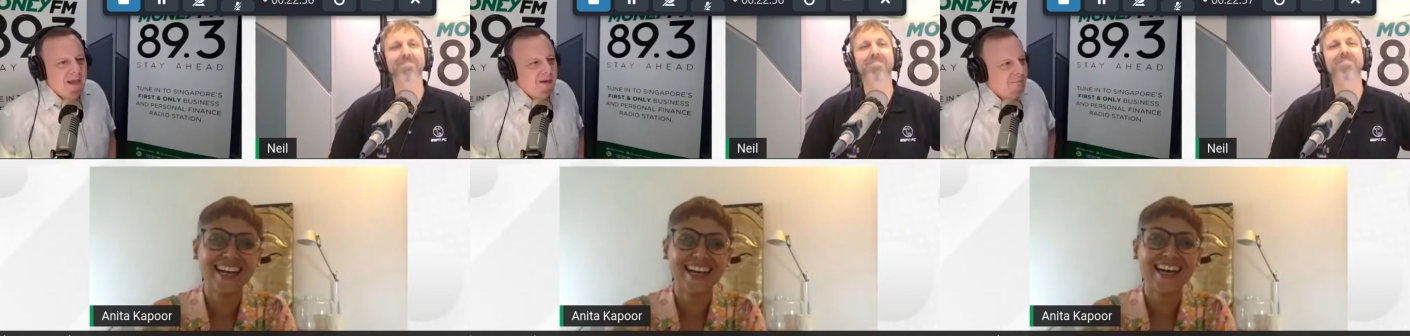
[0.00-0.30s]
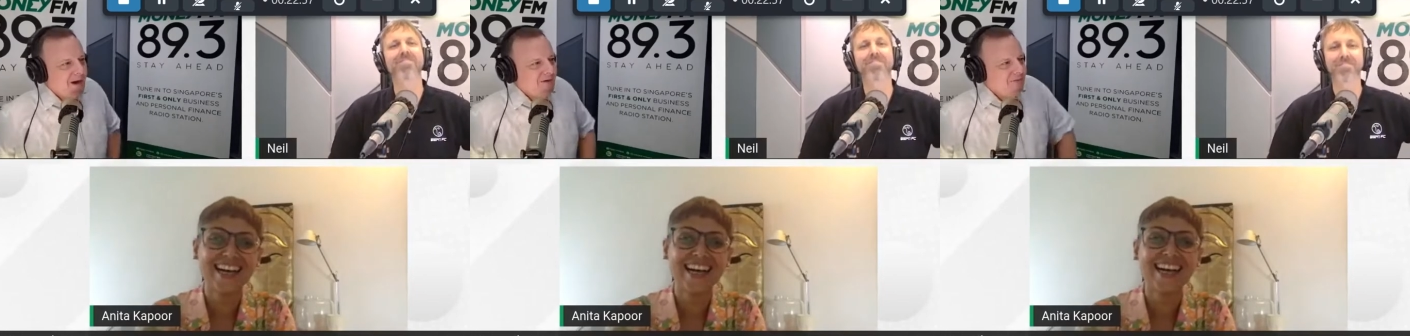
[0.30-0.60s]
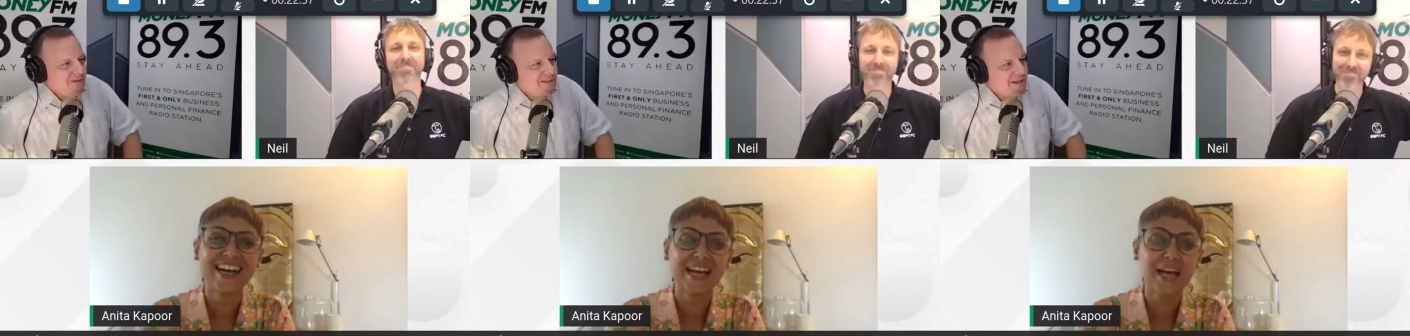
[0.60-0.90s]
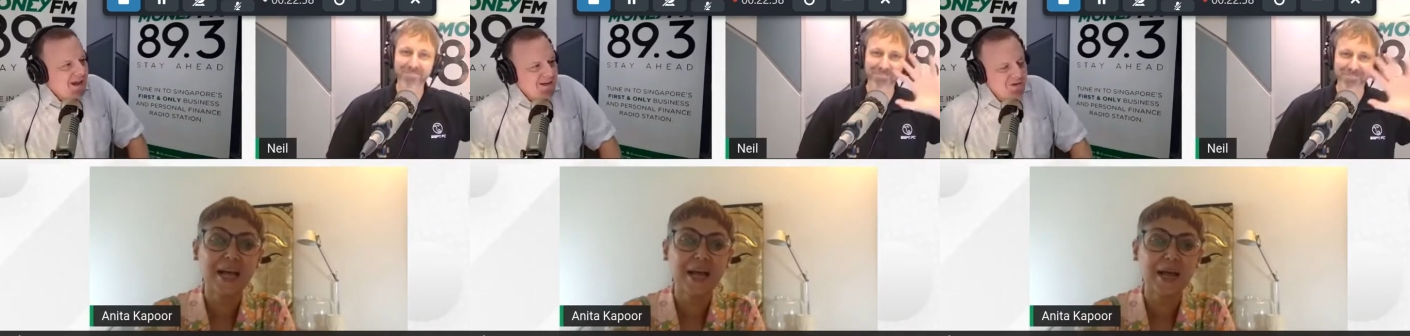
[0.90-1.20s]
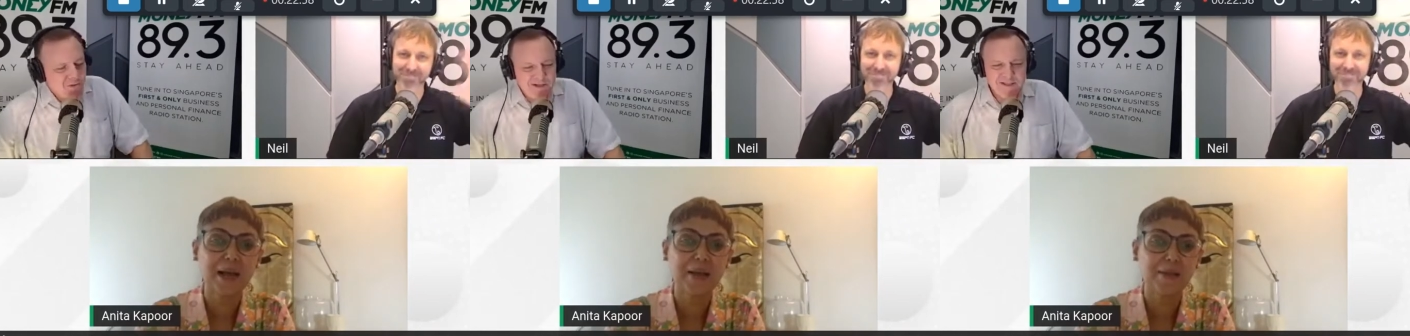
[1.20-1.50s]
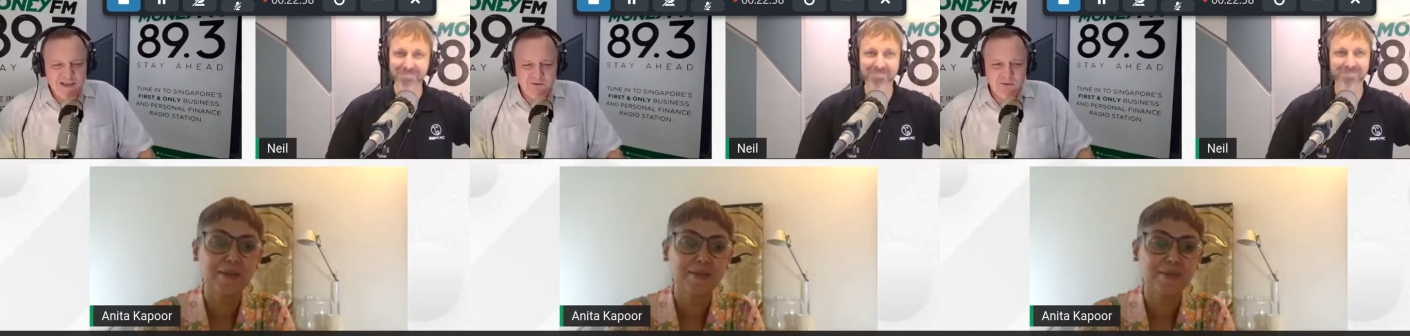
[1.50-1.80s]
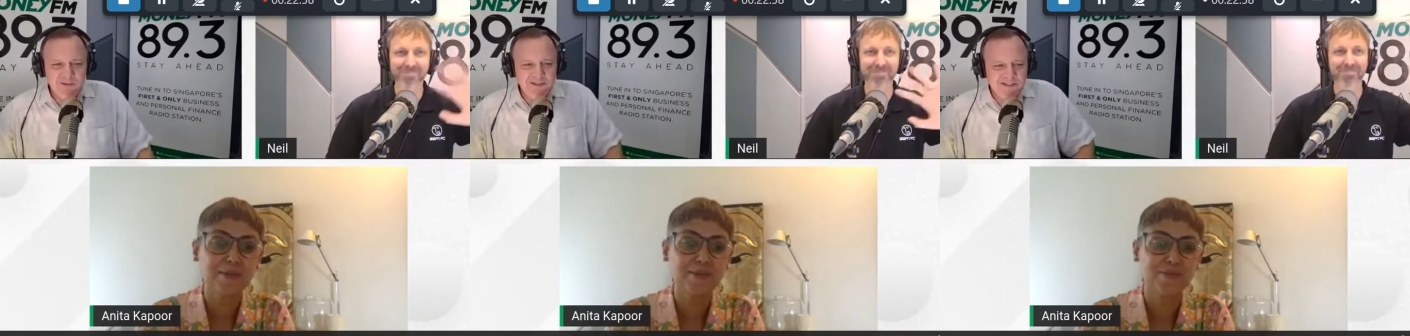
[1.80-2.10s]
Speaker 1: and mindfulness guy. Great to have
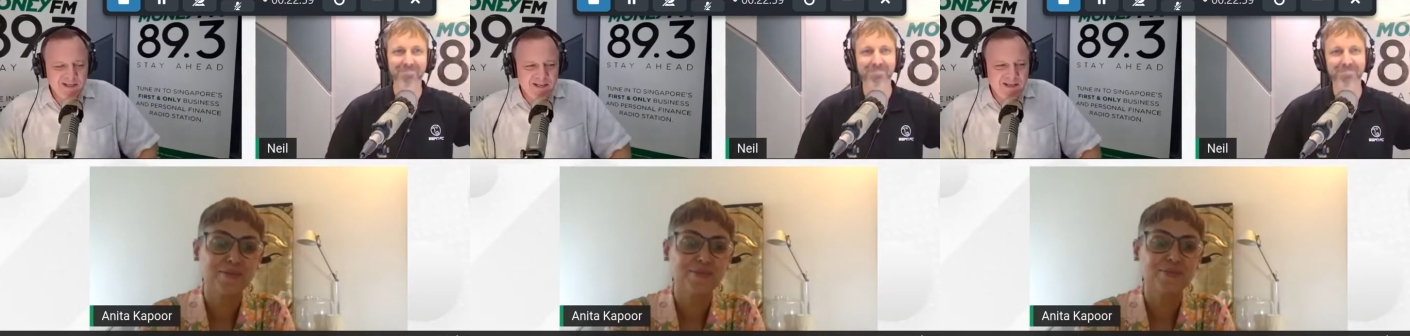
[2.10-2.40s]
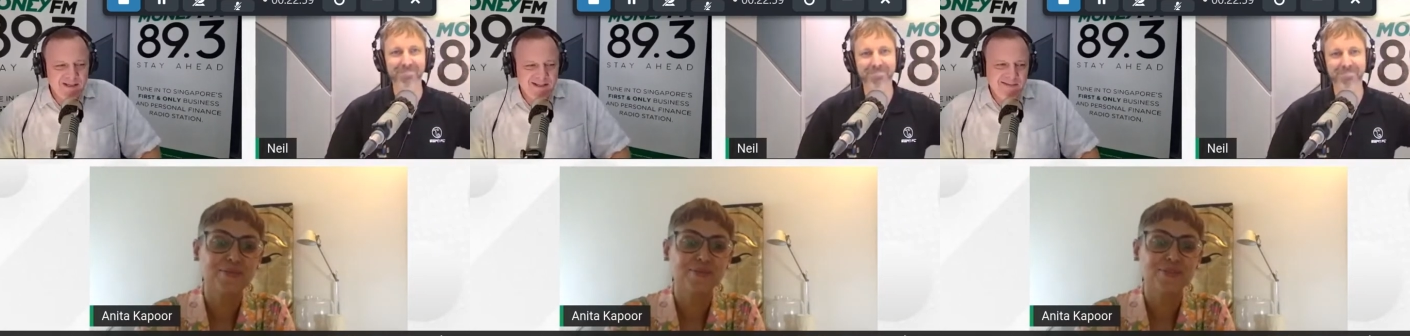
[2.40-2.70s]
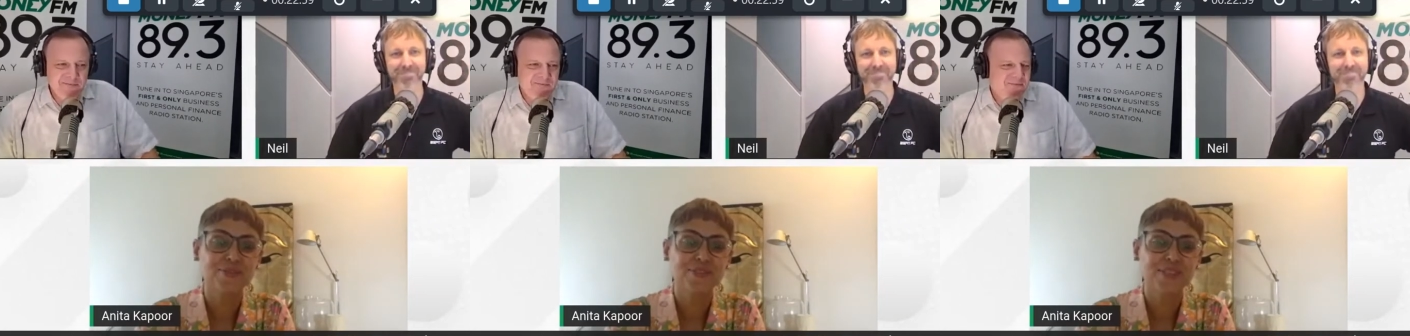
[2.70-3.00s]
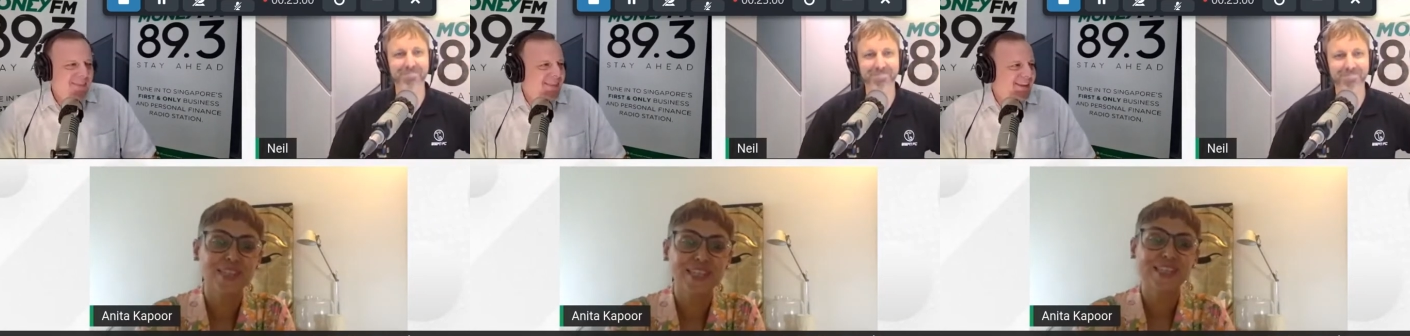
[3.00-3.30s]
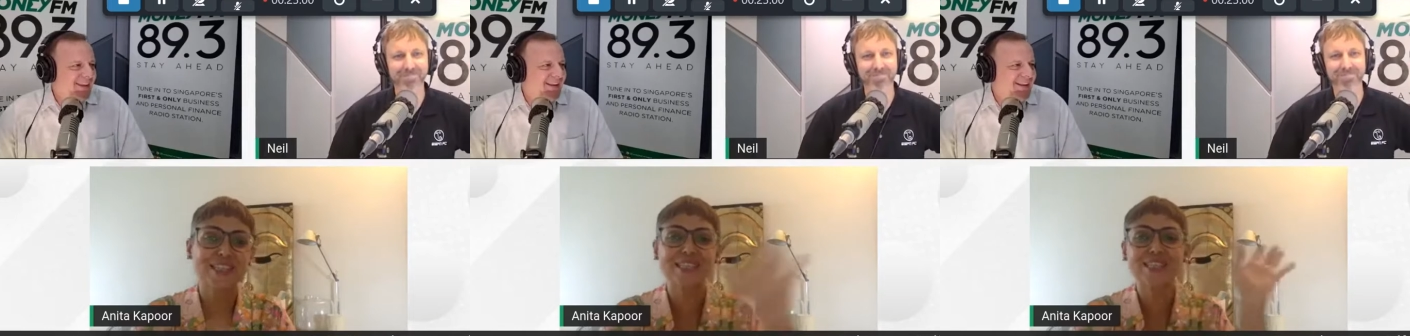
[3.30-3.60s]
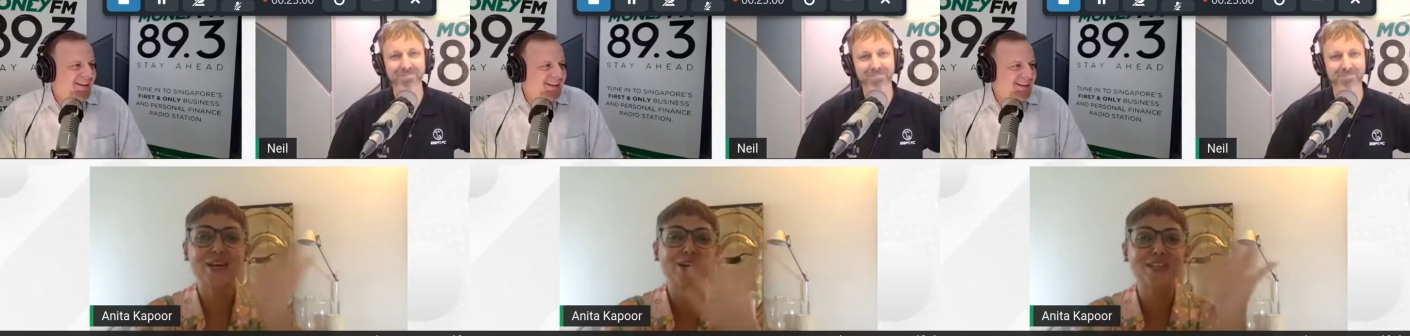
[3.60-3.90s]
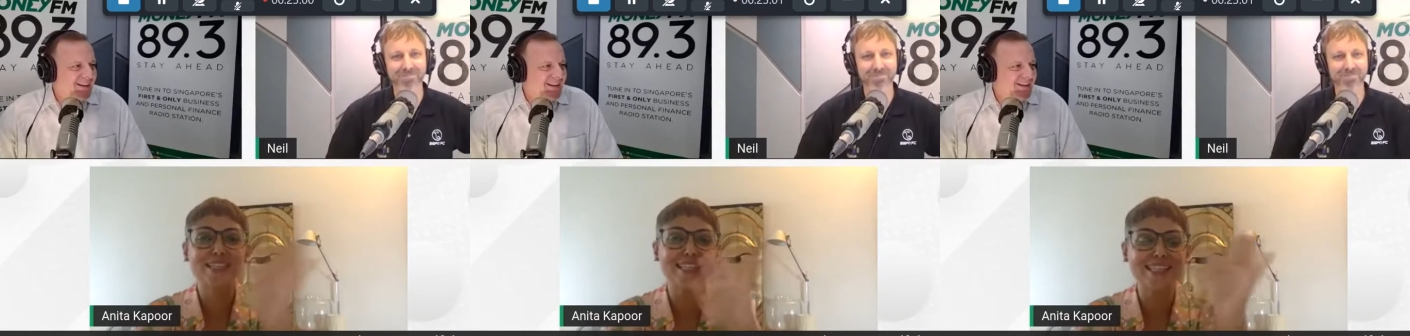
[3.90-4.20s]
you with us today, Anita.
Speaker 2: So
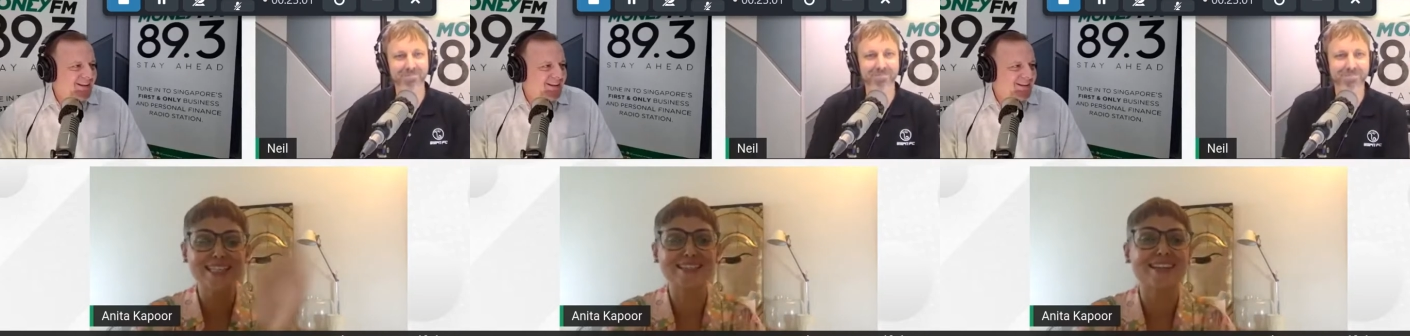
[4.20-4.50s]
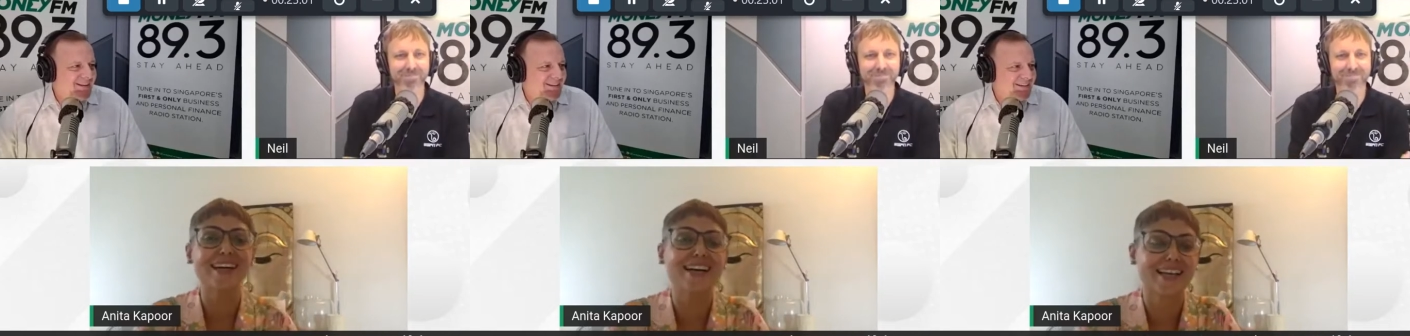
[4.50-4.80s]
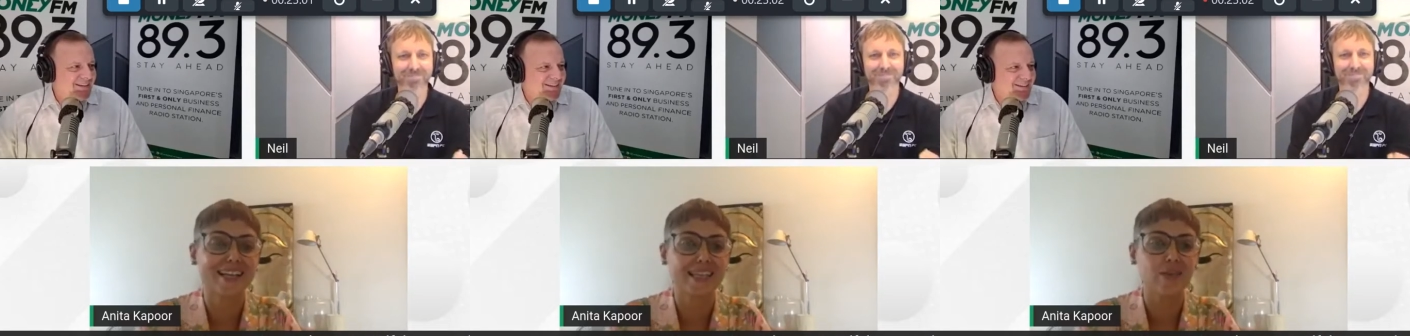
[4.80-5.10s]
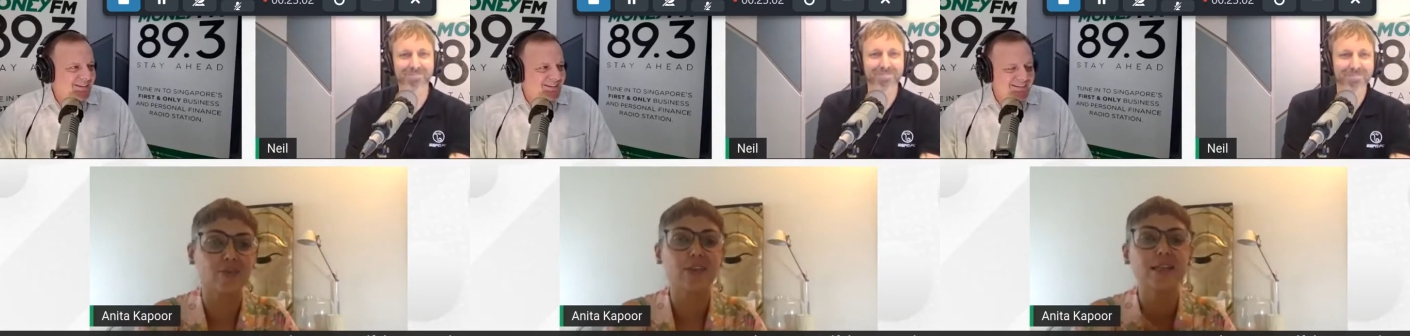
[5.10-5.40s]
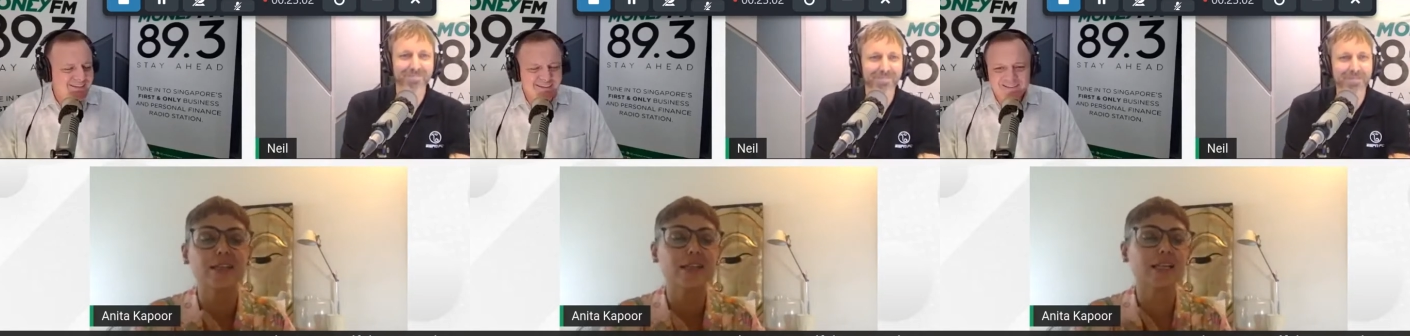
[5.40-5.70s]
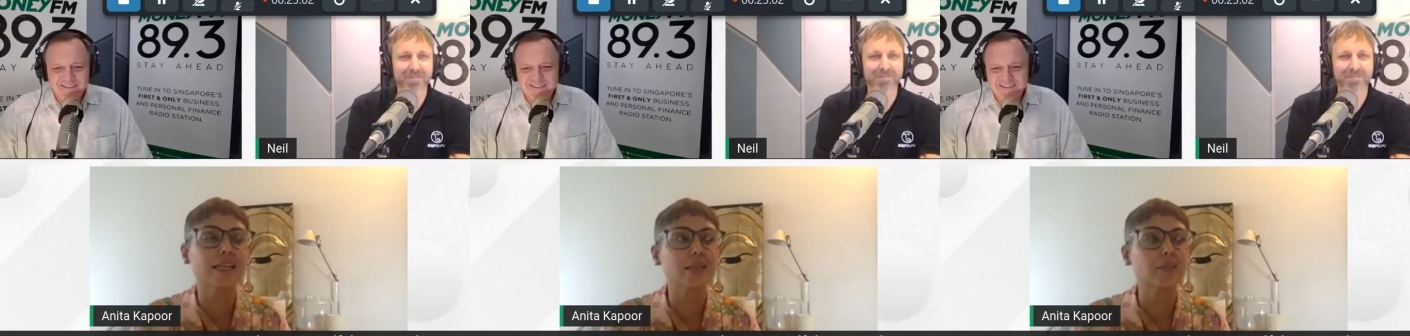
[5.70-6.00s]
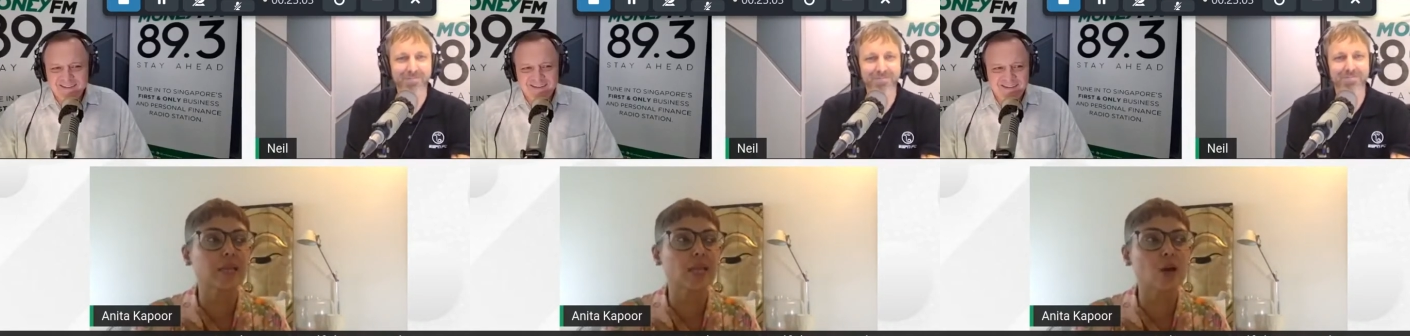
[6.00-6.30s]
good to see you guys. I feel uh, a little bit